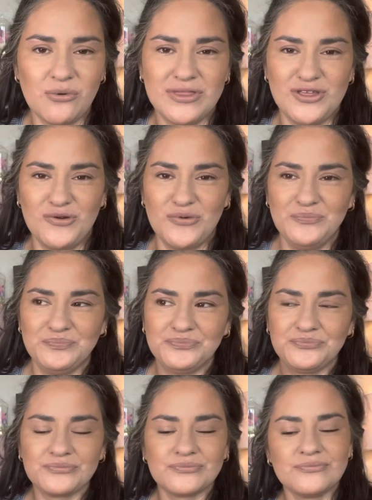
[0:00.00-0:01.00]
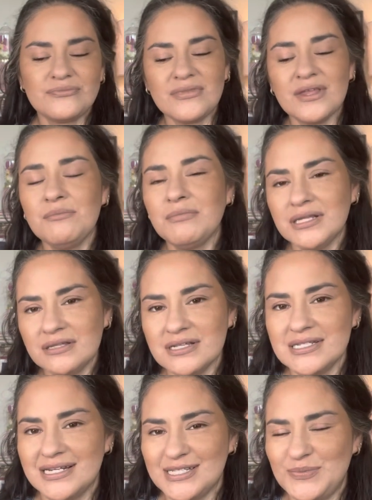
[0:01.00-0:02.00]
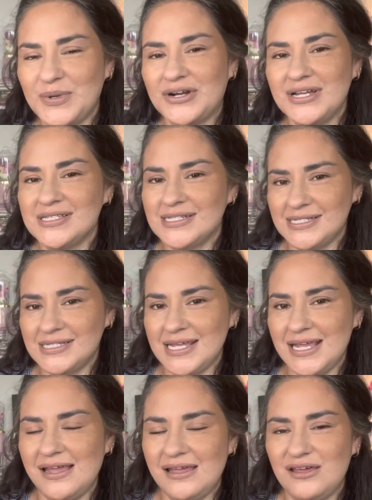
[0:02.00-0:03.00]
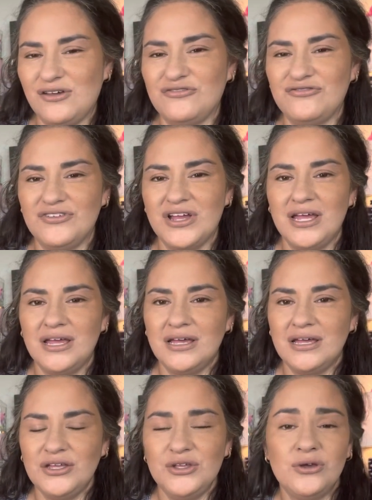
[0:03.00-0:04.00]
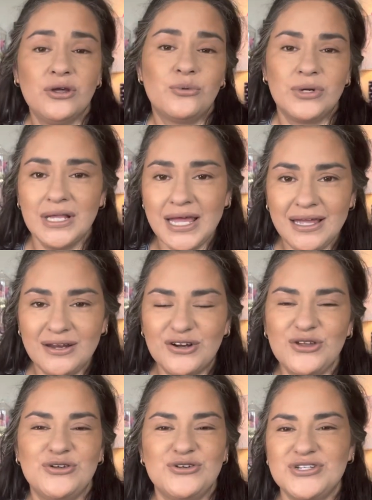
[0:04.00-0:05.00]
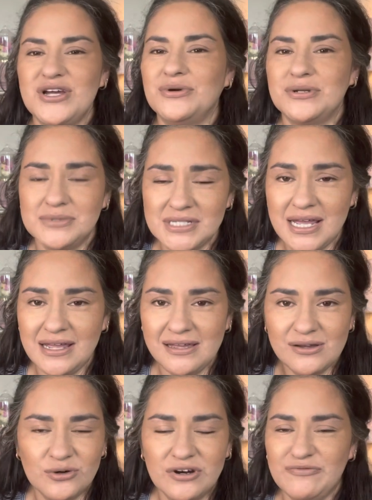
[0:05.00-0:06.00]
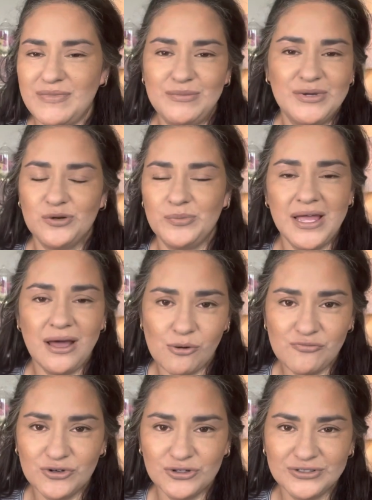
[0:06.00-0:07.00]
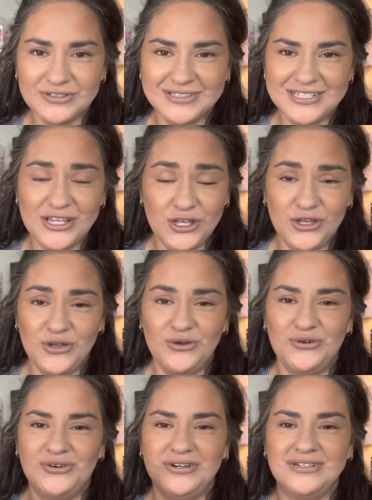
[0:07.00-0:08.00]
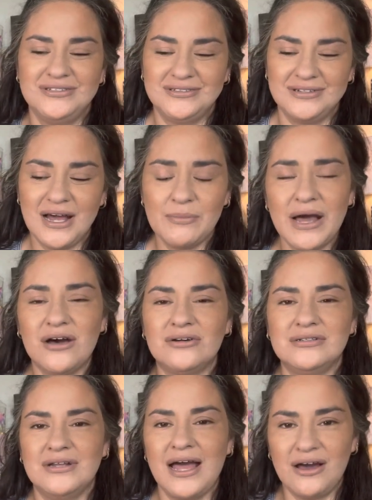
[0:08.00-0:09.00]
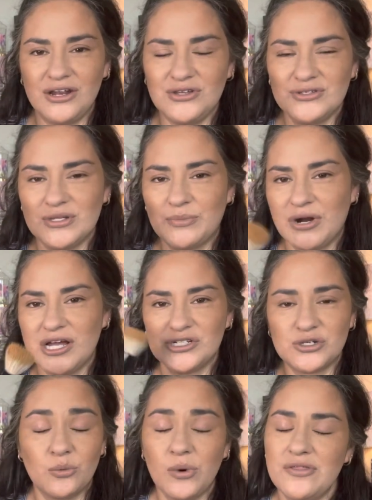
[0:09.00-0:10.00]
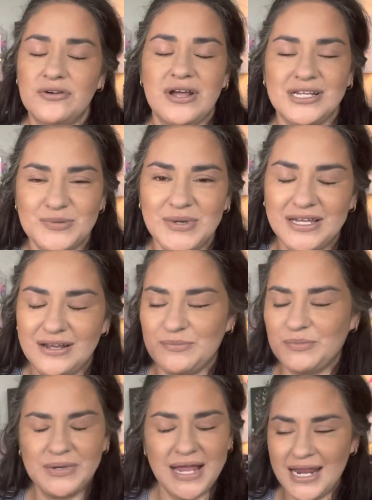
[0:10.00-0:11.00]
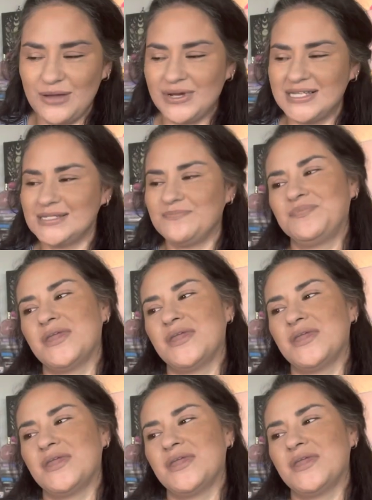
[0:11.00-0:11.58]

with you my thoughts and experience to see if you can relate or you understand what I'm saying or if maybe it'll be helpful to you about how to use the brush or whether or not to pick it up. Anyways,